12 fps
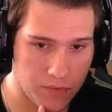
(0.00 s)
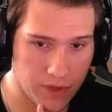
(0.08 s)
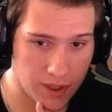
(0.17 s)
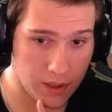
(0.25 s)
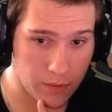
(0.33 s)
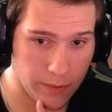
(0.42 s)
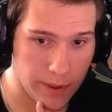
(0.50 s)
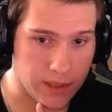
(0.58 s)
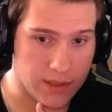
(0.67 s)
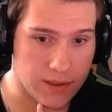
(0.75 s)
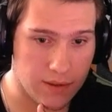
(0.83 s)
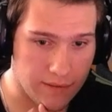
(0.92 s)
he wins,
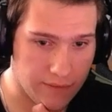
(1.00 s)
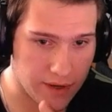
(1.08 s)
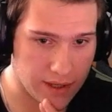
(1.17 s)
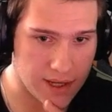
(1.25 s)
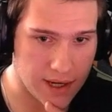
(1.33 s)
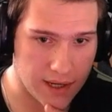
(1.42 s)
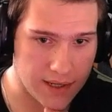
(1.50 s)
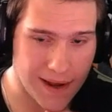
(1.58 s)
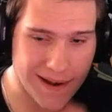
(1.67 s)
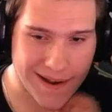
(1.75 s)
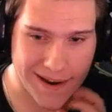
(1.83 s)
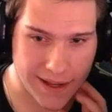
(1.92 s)
leaving us at a
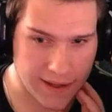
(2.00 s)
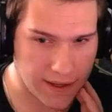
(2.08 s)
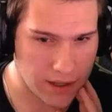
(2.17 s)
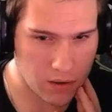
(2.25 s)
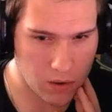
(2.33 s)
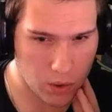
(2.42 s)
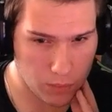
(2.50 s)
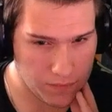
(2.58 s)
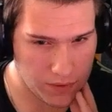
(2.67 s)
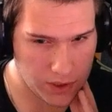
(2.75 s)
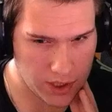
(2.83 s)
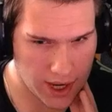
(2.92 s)
tie, and
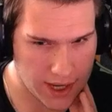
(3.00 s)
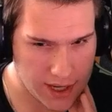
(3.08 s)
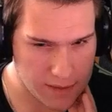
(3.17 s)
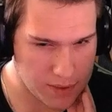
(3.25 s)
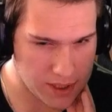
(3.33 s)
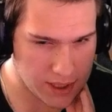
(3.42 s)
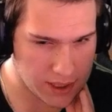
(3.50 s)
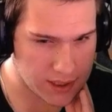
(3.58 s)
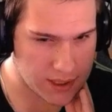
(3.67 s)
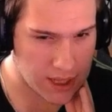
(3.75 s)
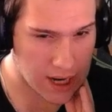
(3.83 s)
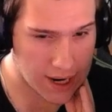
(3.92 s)
hopefully I beat
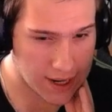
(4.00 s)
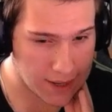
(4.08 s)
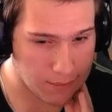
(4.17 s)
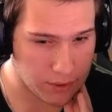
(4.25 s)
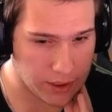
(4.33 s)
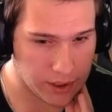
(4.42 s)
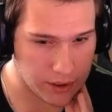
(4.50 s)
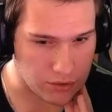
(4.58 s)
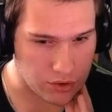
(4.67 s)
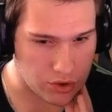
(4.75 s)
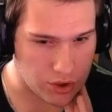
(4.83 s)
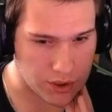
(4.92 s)

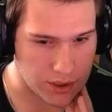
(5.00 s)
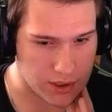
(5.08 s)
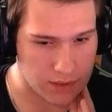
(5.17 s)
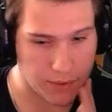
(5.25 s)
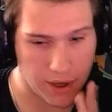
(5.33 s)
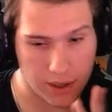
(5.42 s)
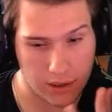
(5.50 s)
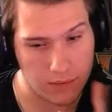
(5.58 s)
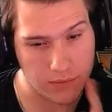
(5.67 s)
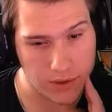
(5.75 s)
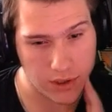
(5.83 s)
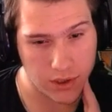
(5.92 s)
tiebreakers just because Apocalypse
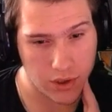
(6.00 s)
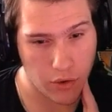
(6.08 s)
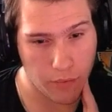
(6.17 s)
is so